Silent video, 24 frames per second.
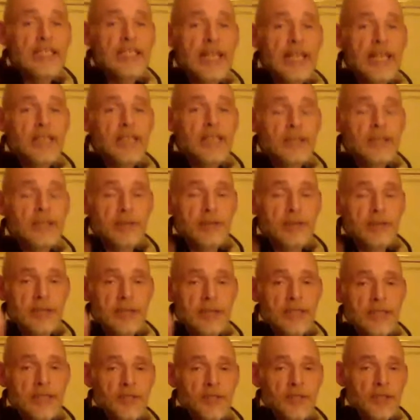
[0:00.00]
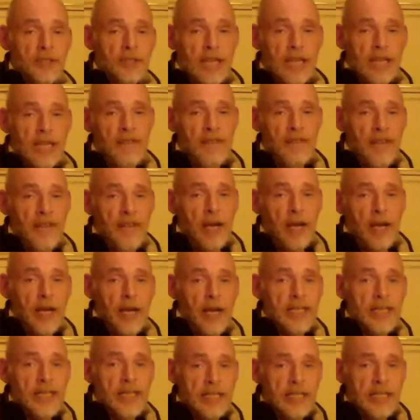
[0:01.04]
So it's an instruction, Faith.
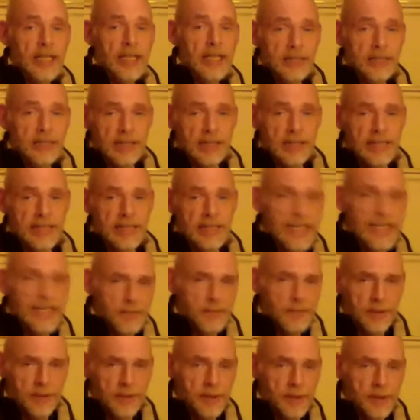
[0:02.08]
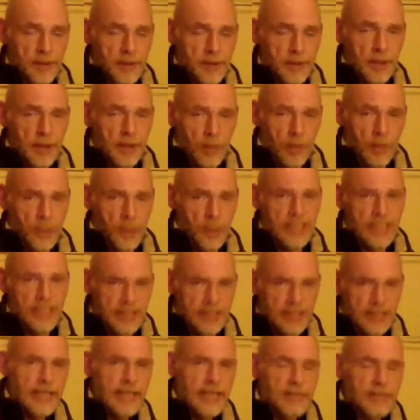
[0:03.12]
It's a statement. Word is a
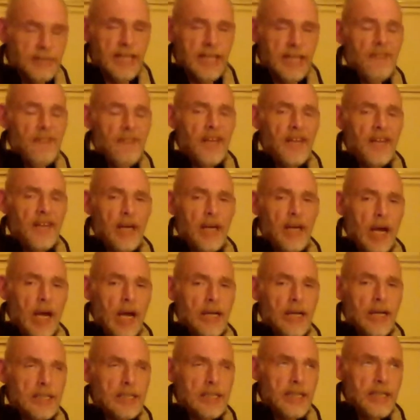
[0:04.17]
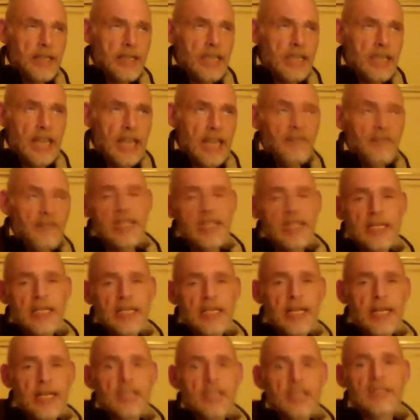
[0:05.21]
statement, Faith, Fath
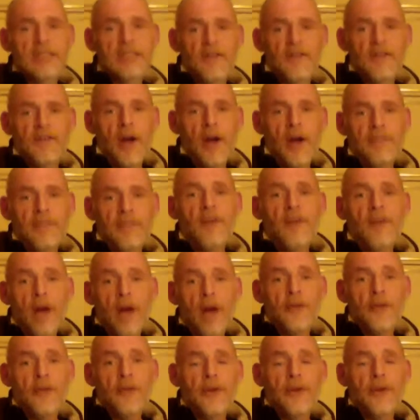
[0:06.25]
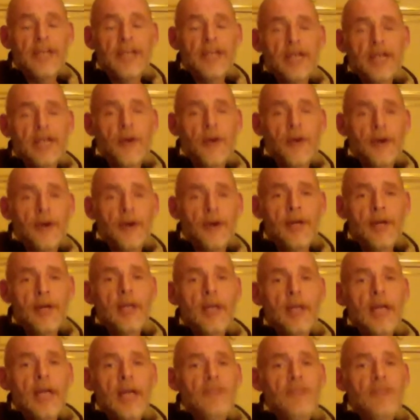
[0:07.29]
is father, er,
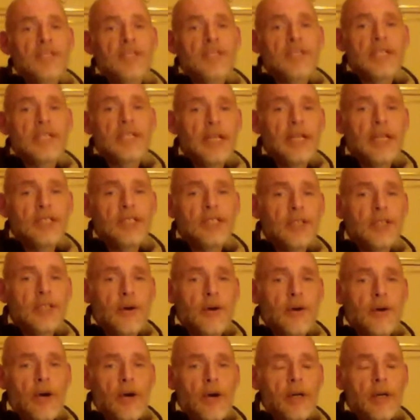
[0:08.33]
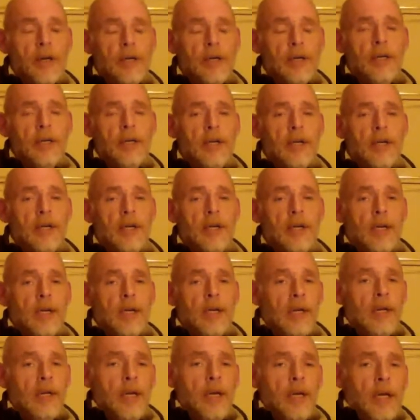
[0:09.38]
Father,
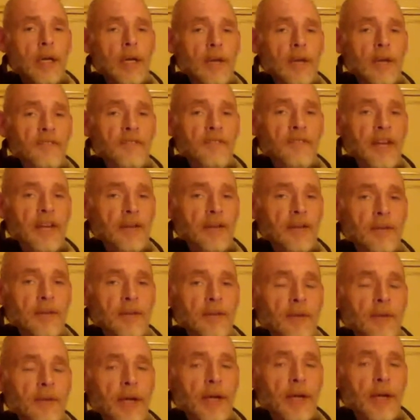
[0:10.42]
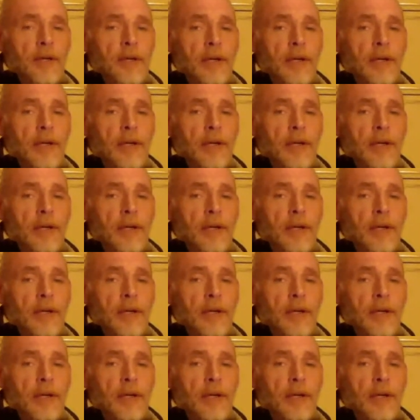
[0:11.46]
faith, right?